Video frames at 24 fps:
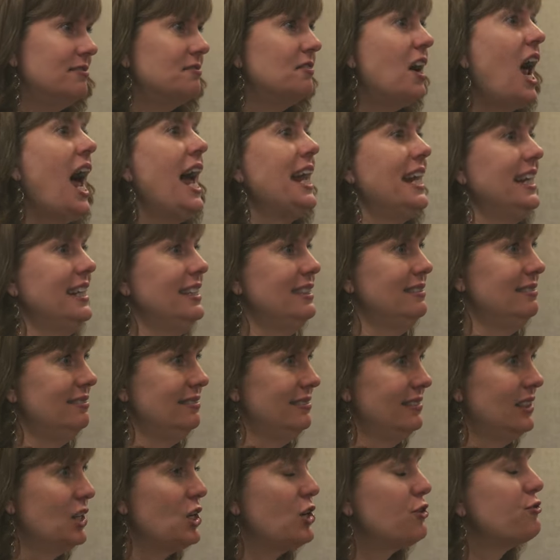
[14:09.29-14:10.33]
Ryan,
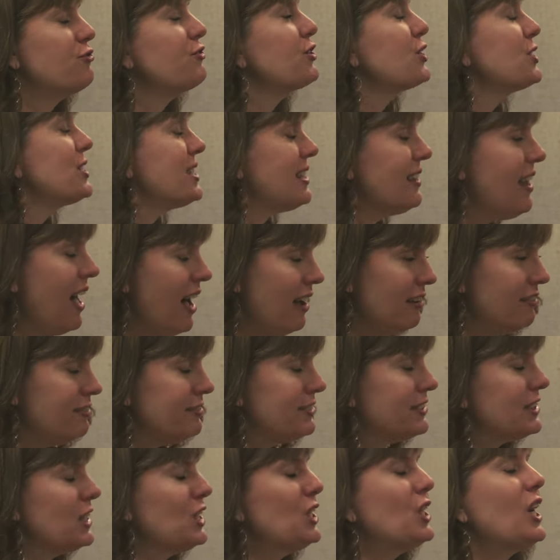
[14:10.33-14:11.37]
her first love,
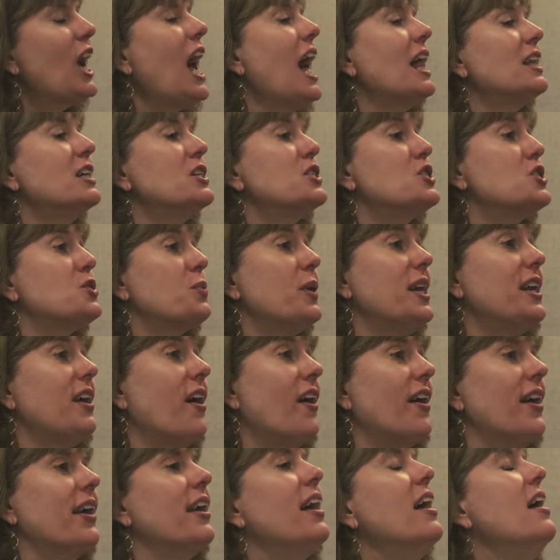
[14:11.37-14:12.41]
her college
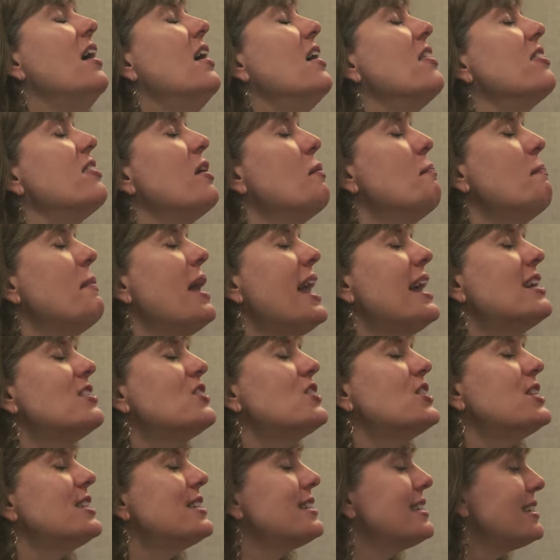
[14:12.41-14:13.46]
sweetheart, the man
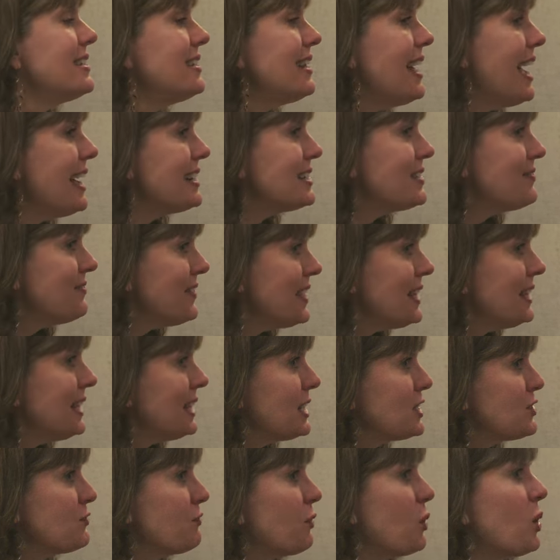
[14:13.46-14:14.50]
she still has
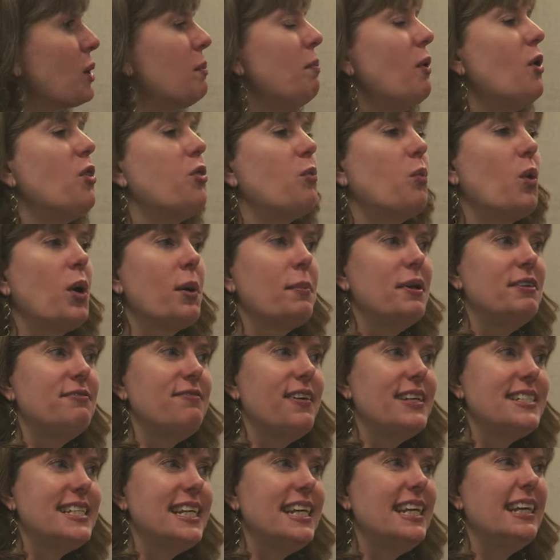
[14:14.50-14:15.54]
feelings for, both warm and
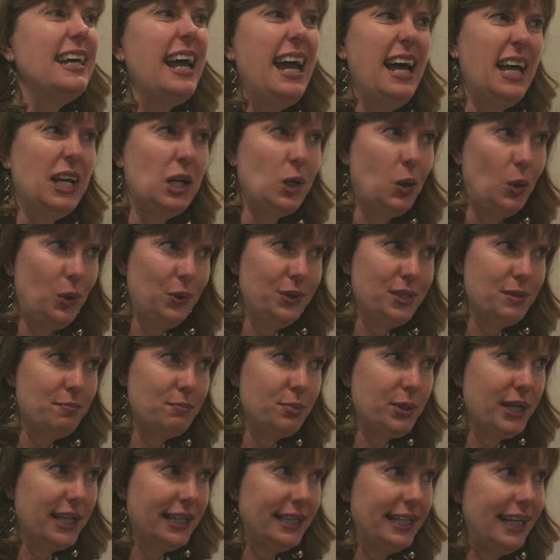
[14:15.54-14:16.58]
fuzzy and cold and
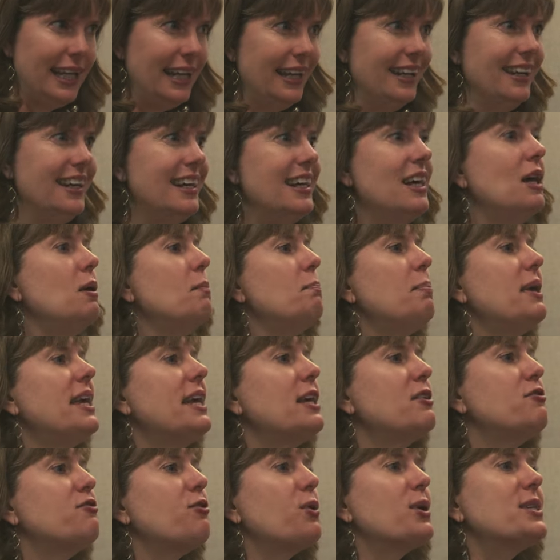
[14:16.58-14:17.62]
prickly.
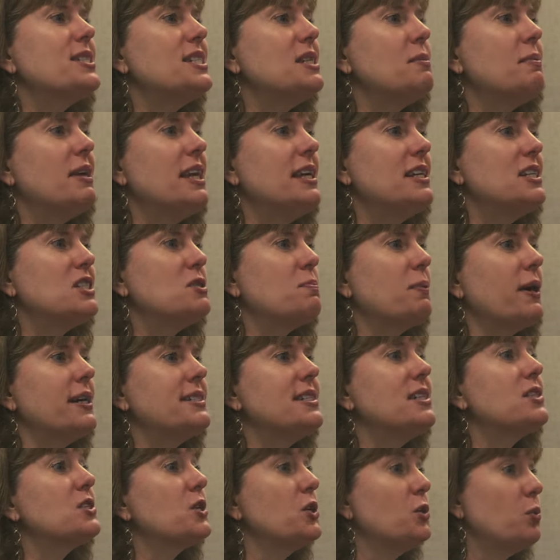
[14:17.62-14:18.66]
Being forced to be in his
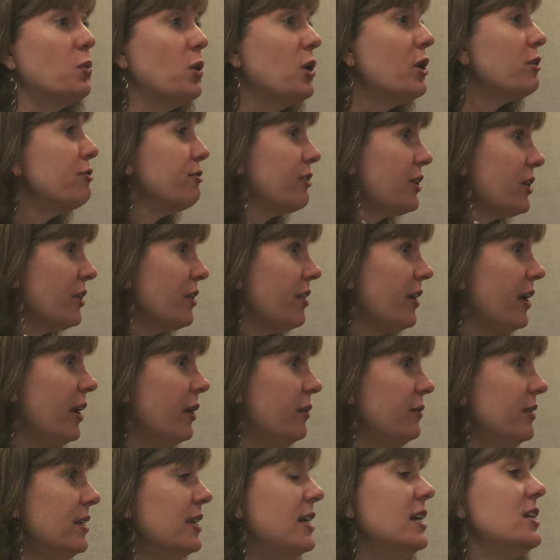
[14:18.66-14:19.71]
presence could work for her,
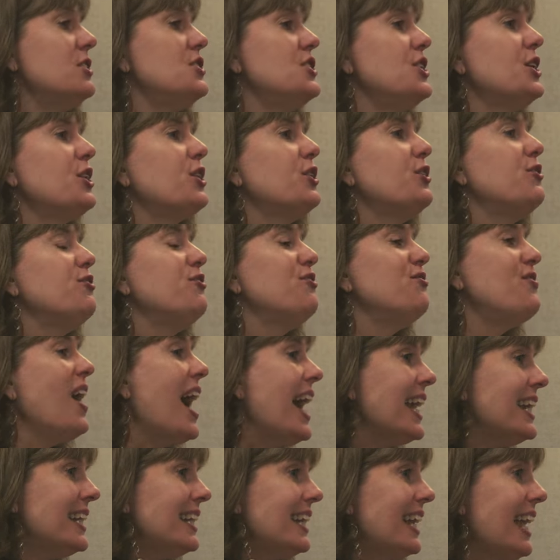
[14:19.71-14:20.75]
though. She could
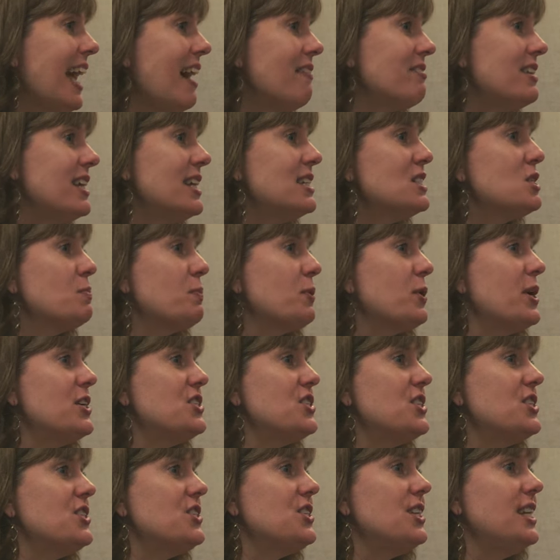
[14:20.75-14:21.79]
finally have the
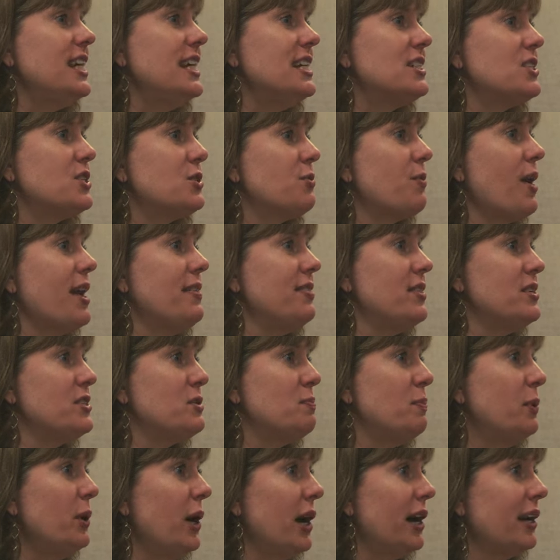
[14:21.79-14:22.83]
inspiration she needs to write this
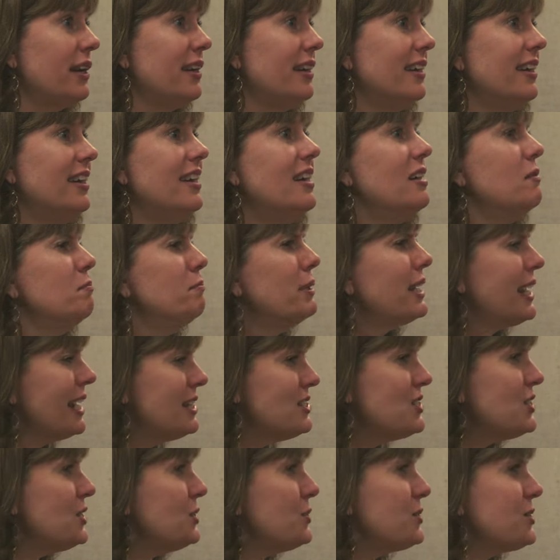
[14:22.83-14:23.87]
book. But
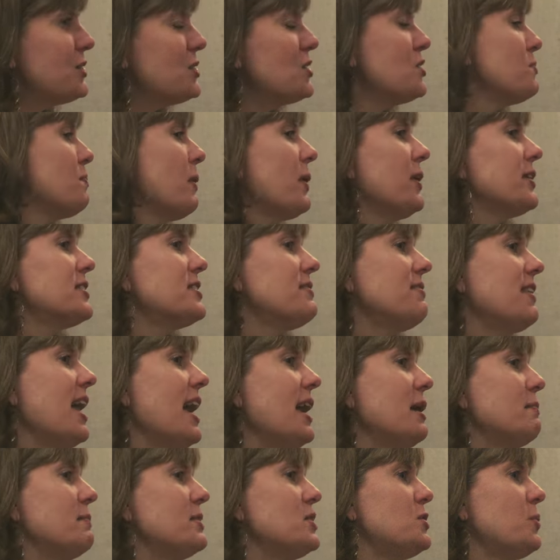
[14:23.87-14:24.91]
can she use the sparks
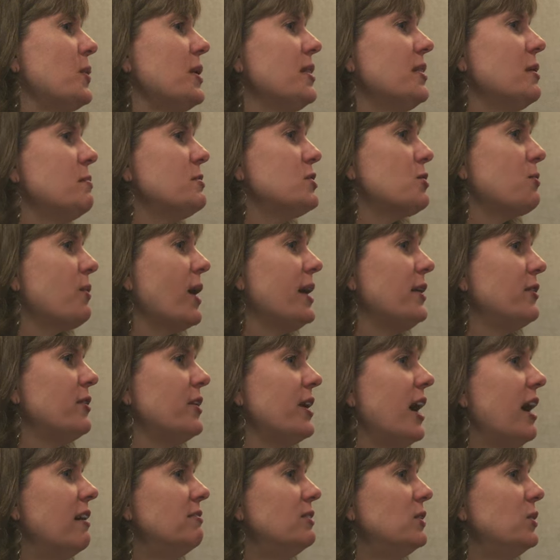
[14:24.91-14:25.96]
flying between them to write her
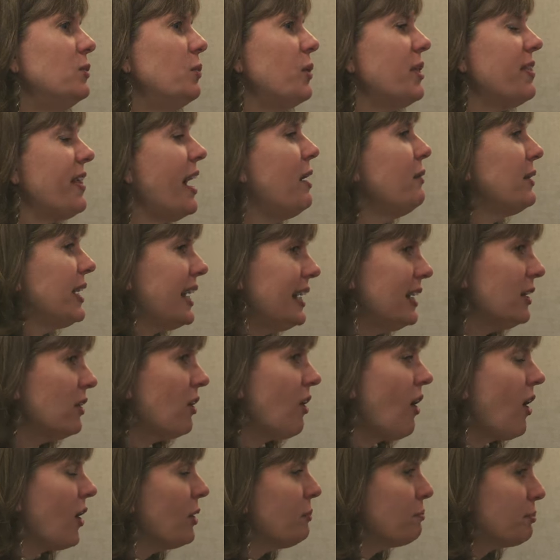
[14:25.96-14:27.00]
novel without getting
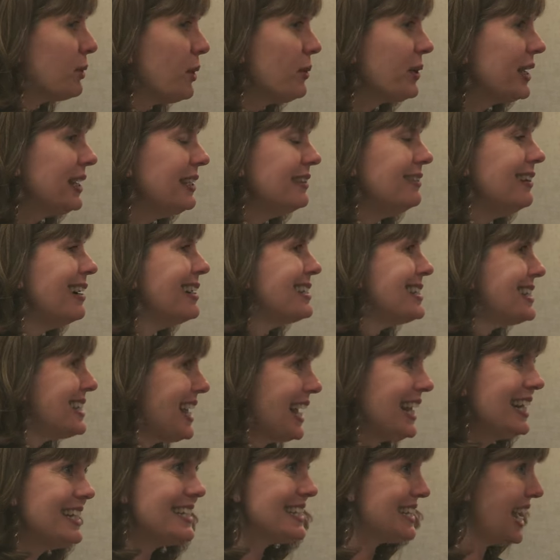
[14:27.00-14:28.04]
her heart broken a
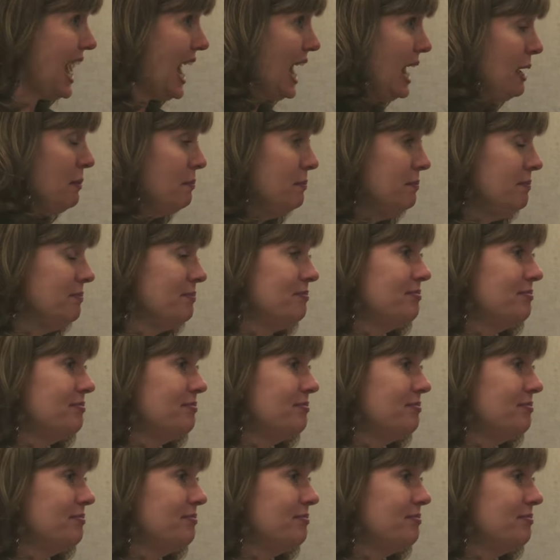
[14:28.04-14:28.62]
second time?